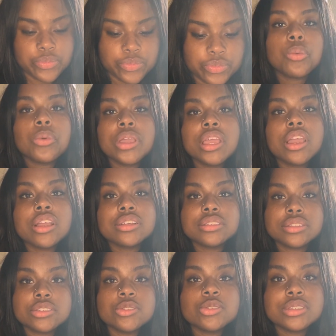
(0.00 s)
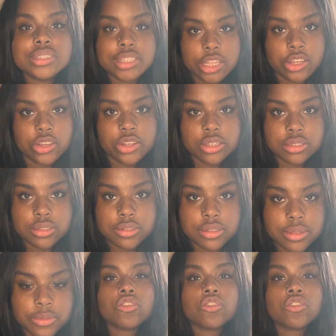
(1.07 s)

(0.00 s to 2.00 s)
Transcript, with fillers: We are still sinners.